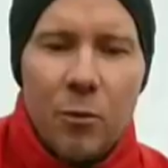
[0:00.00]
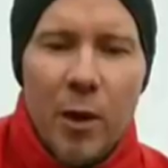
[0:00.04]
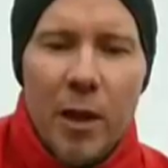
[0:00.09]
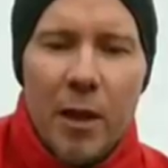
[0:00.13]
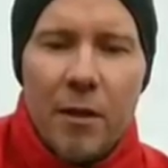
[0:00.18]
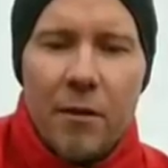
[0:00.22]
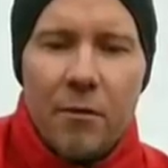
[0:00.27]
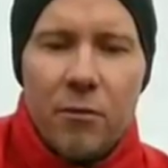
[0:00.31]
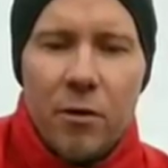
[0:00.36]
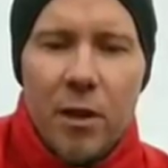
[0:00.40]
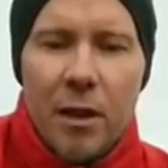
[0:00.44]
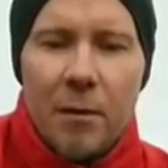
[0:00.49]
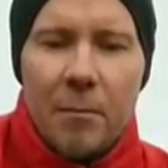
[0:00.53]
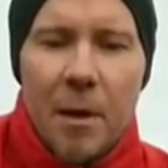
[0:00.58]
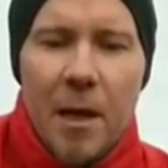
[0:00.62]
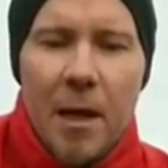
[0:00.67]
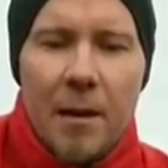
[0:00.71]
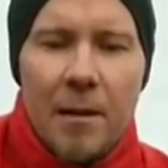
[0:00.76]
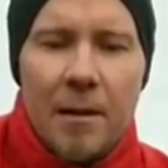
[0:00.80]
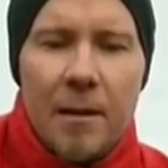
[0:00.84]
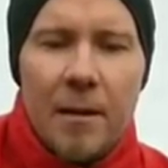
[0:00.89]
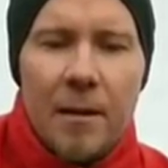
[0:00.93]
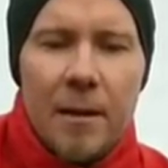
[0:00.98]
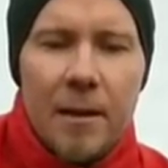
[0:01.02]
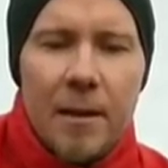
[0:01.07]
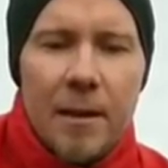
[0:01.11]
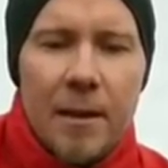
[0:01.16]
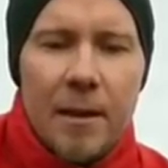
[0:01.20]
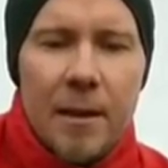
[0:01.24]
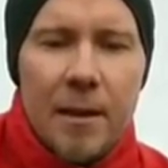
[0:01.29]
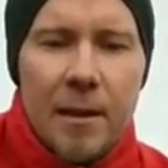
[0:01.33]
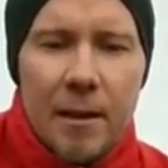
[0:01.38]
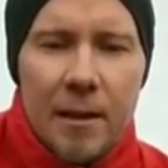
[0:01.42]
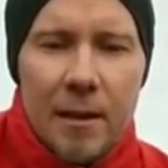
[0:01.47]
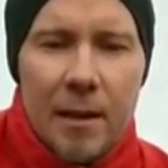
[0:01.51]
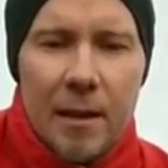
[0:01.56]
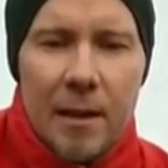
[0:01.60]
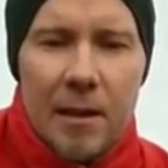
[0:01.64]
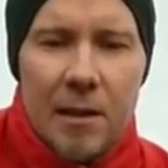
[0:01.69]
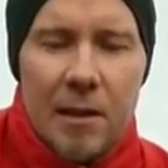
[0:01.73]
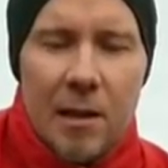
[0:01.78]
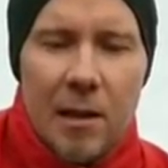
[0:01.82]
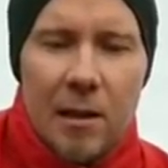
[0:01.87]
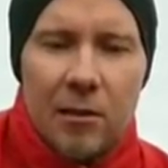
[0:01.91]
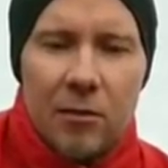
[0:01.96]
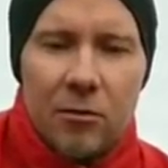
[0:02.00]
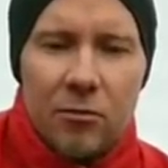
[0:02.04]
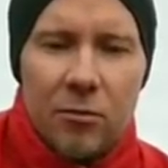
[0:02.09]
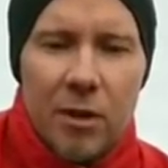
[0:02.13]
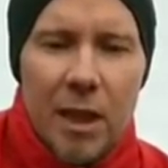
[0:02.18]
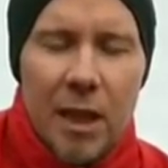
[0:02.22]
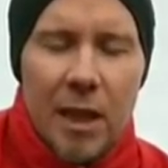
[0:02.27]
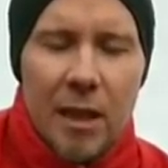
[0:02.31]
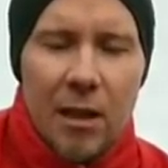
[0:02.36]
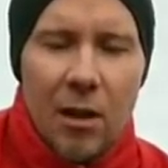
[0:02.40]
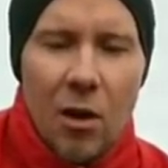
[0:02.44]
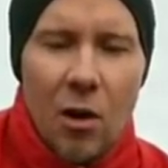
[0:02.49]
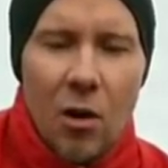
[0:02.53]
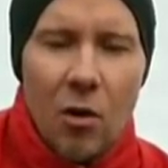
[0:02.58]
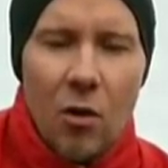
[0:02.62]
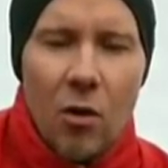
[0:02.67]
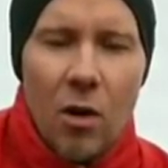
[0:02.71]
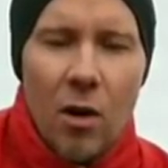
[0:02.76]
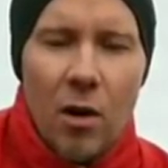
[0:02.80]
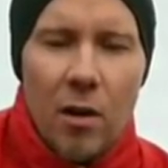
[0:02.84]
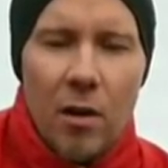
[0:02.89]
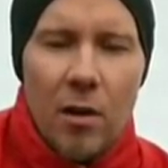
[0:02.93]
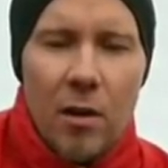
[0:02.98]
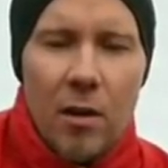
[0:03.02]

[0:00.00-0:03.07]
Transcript: width rim. It's got really low